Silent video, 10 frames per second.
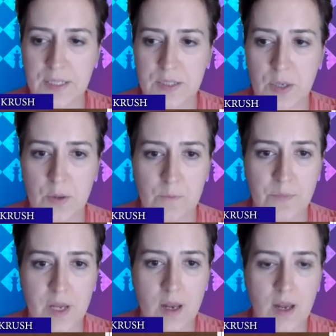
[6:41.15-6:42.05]
so
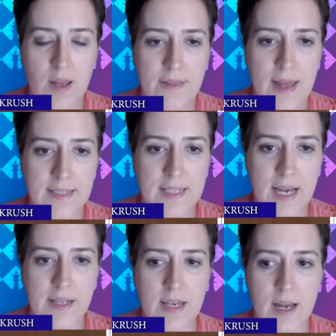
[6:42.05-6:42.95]
that's
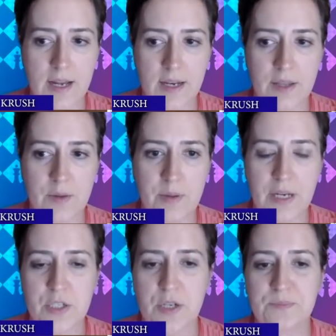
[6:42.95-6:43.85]
not in the
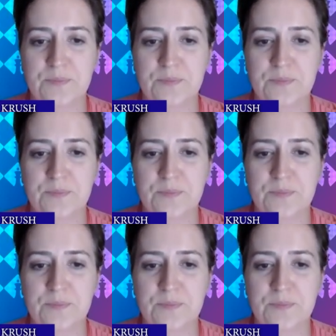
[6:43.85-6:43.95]
picture.